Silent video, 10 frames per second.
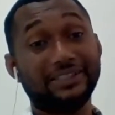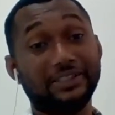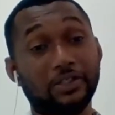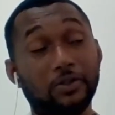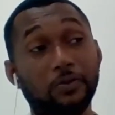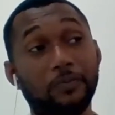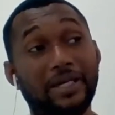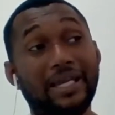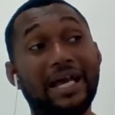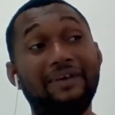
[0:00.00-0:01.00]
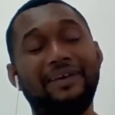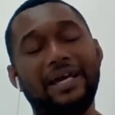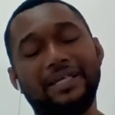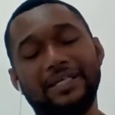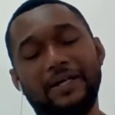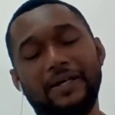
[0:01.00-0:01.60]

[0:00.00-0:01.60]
So they have like